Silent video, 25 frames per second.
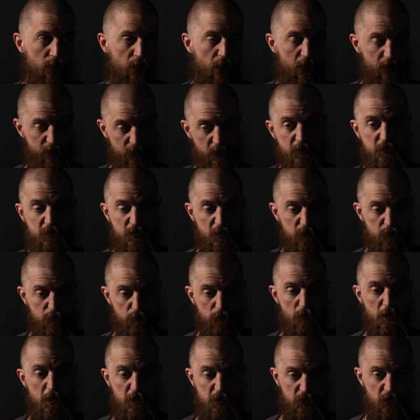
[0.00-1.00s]
And this is
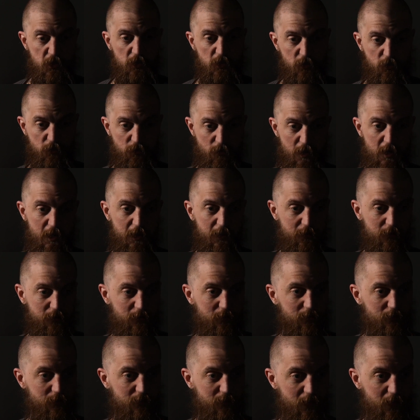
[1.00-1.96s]
mission critical.